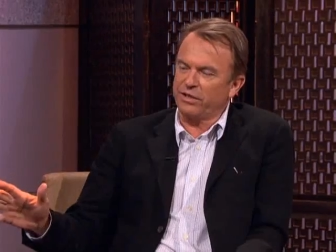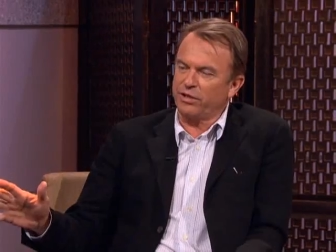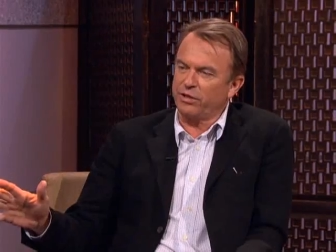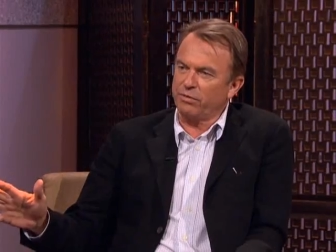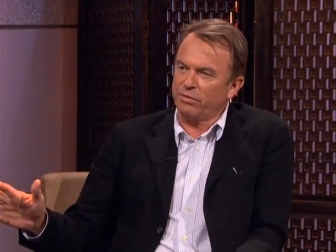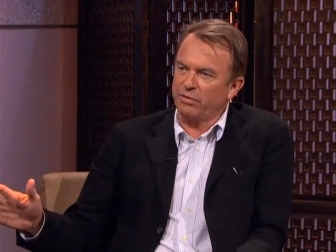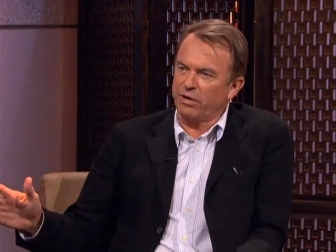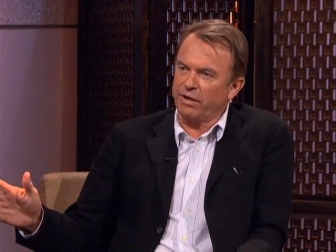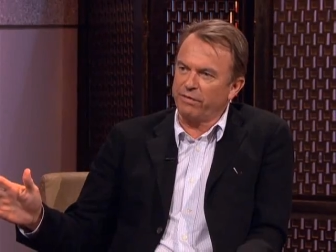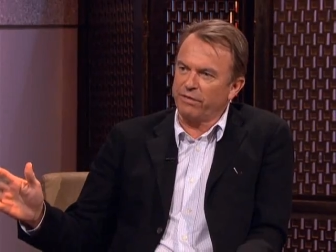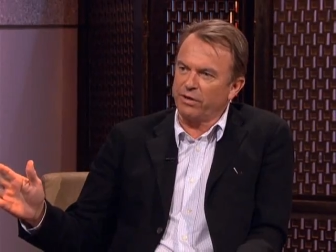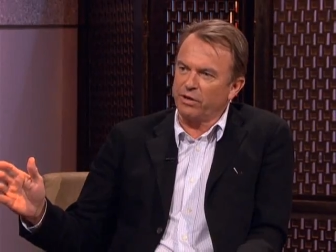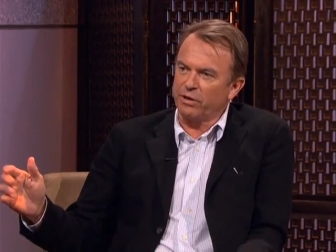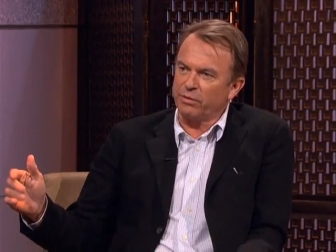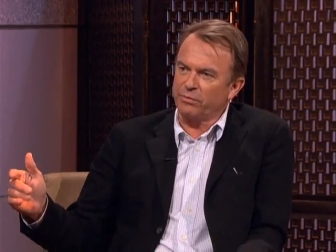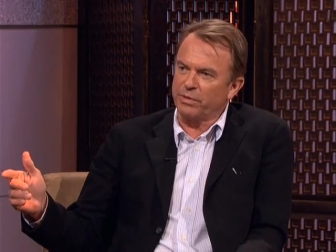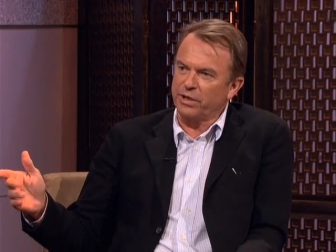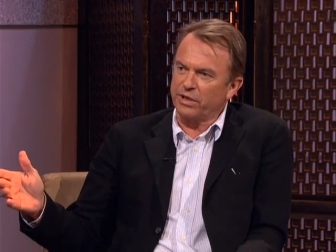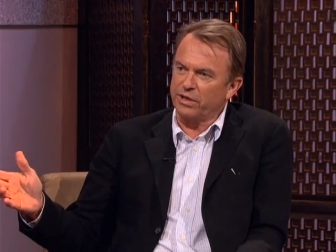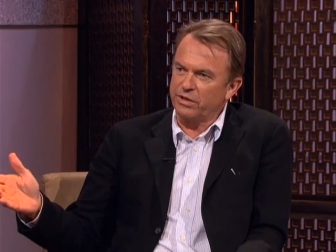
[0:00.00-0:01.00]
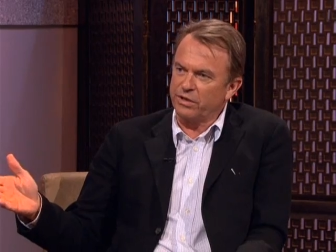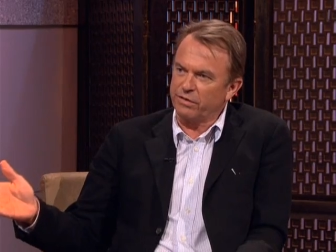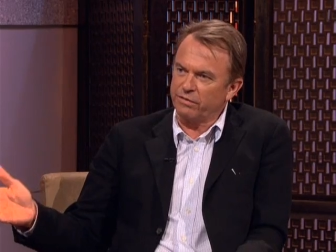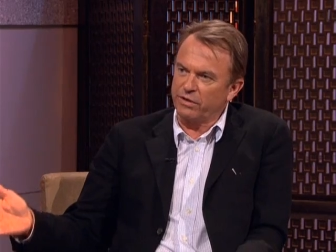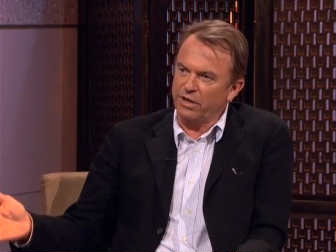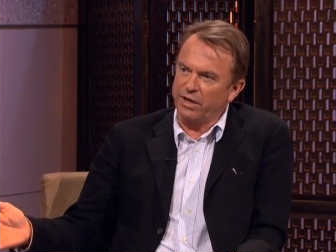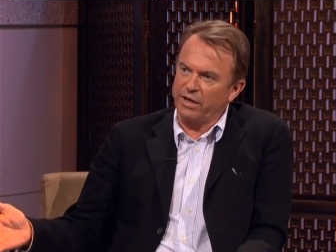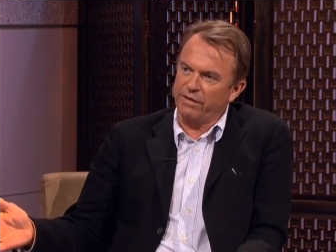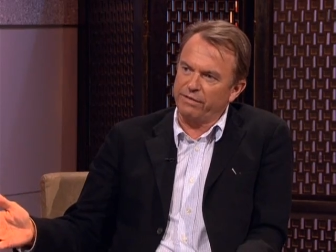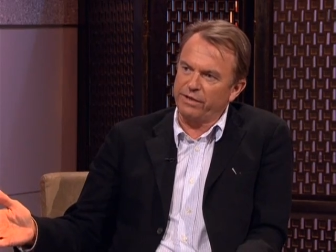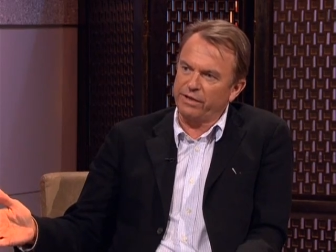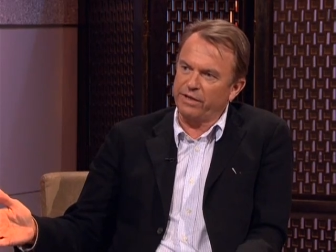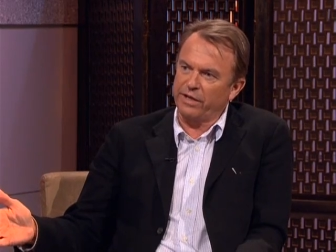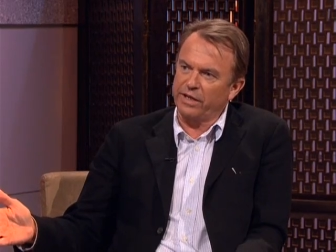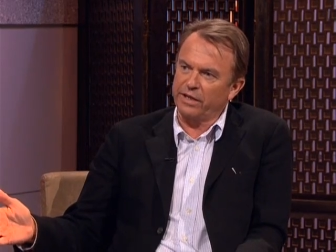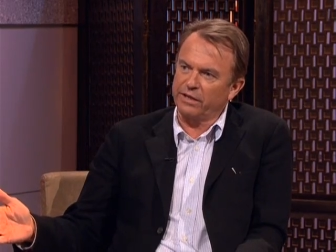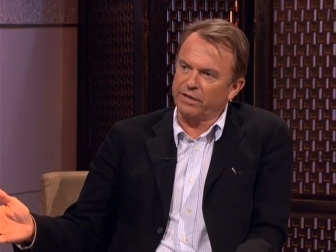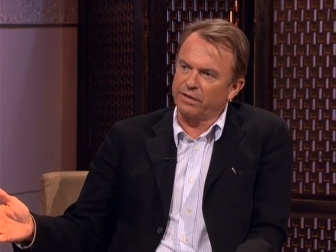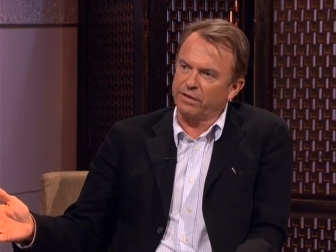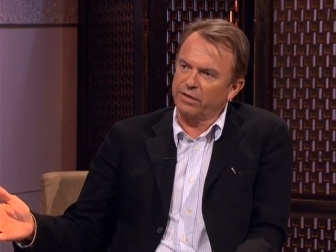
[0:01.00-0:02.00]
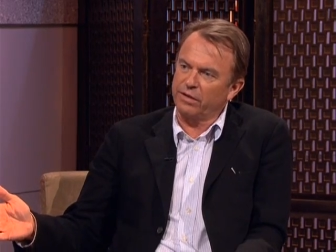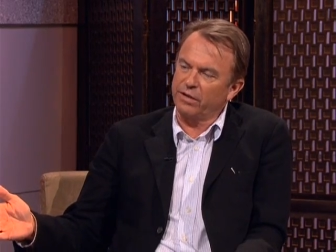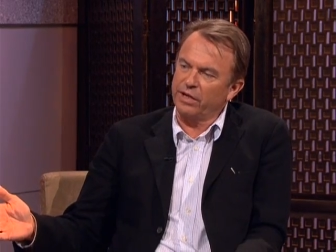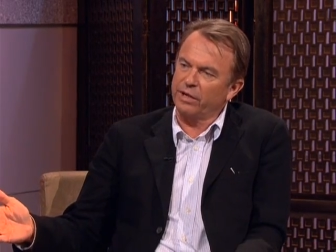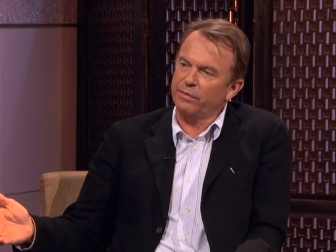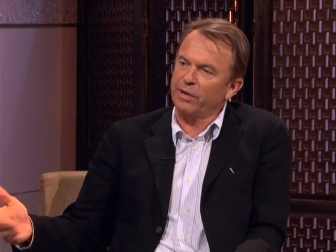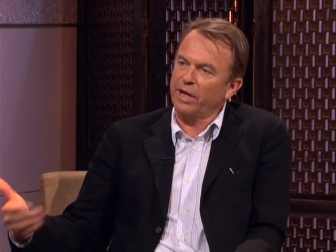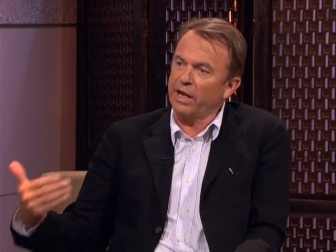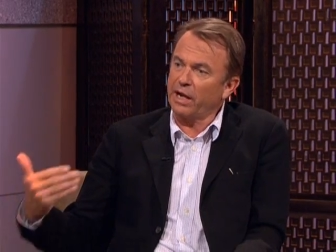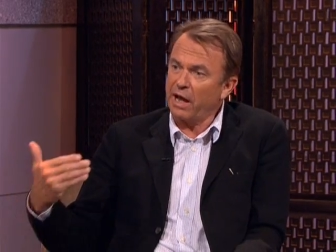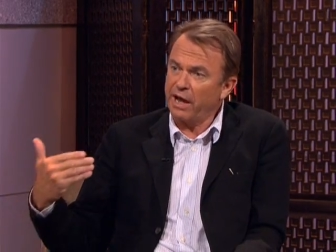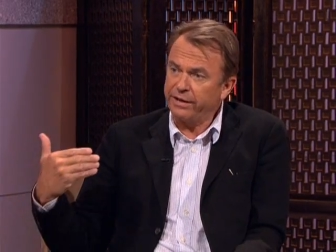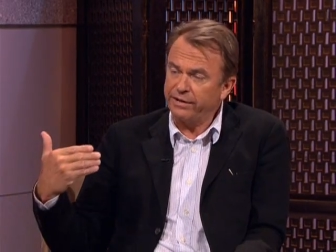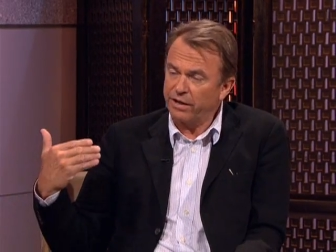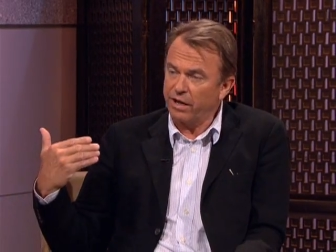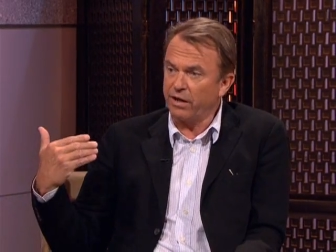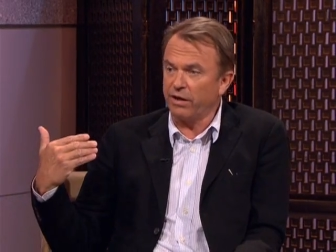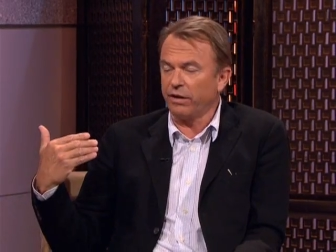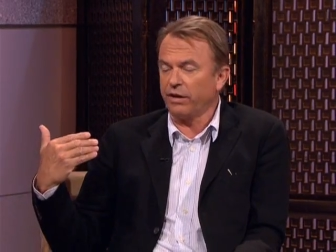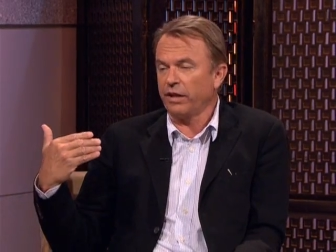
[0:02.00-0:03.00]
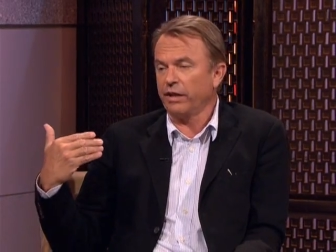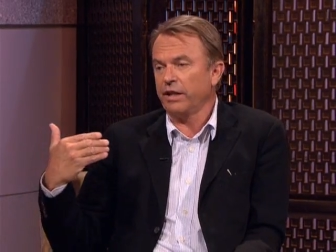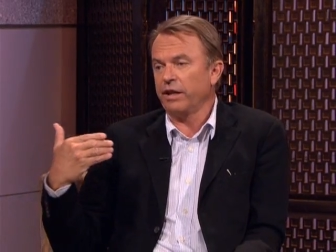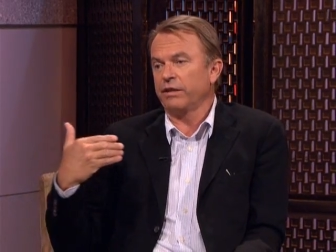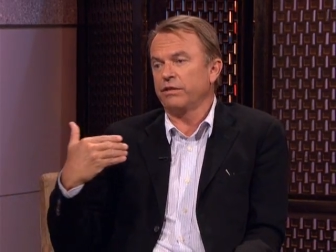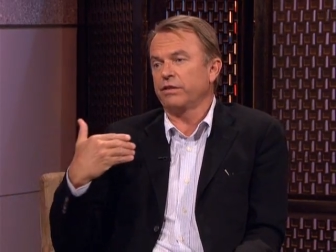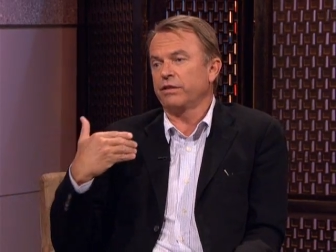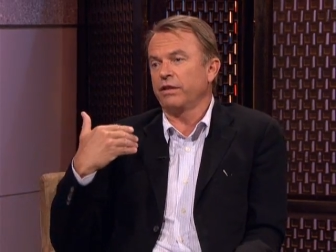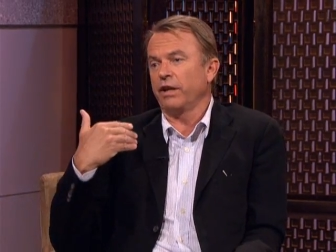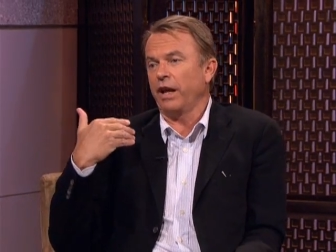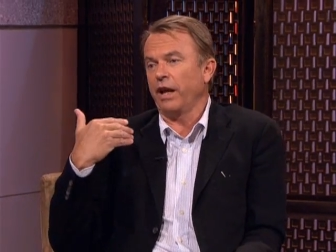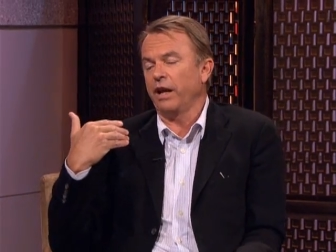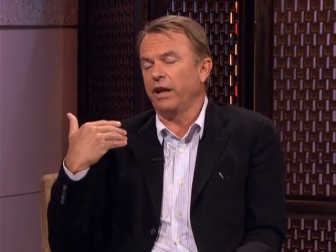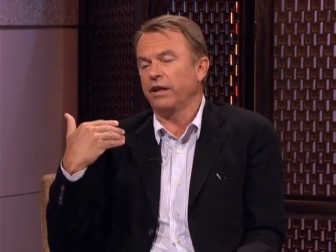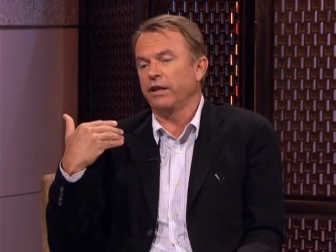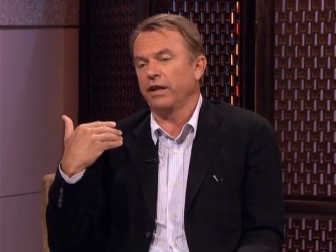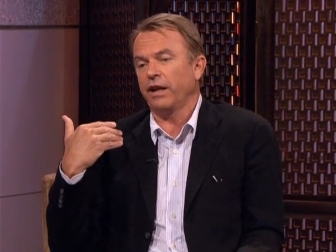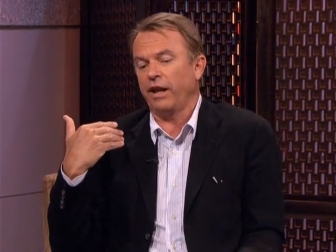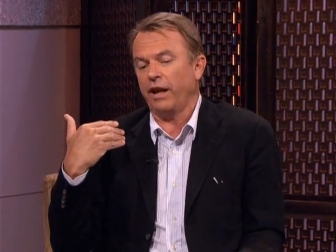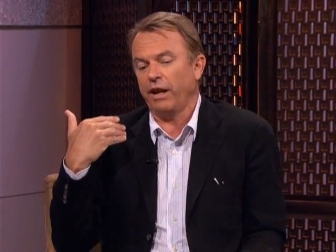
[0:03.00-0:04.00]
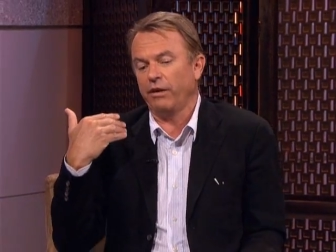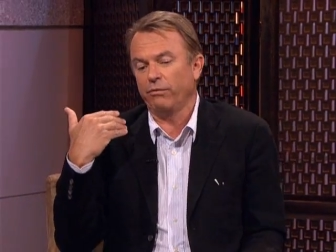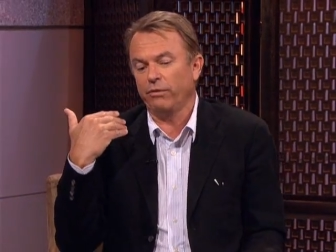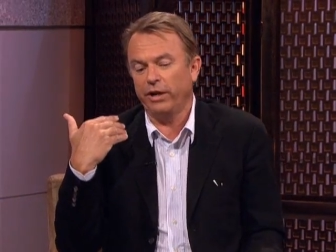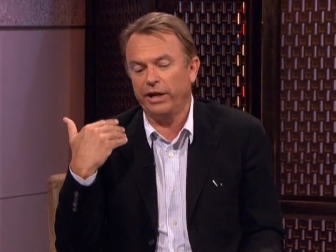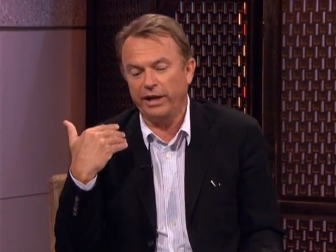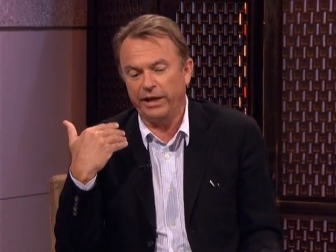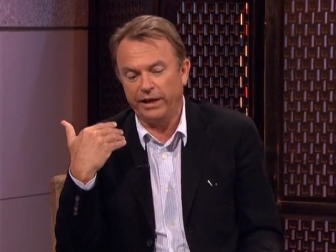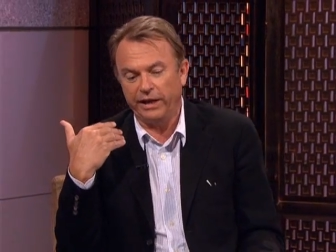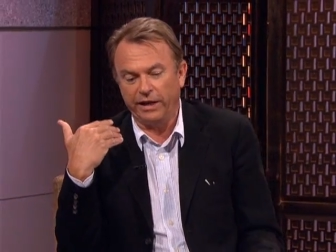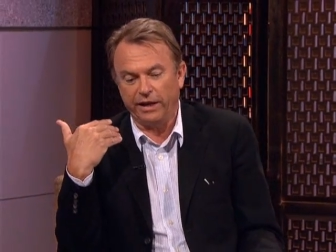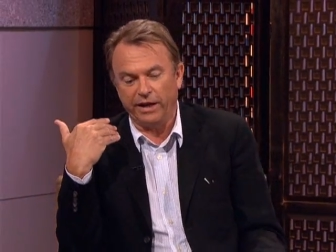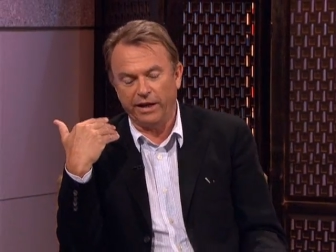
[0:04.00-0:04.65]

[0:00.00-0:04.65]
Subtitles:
that you were overlooked because you've got everything you need, and I don't, and really,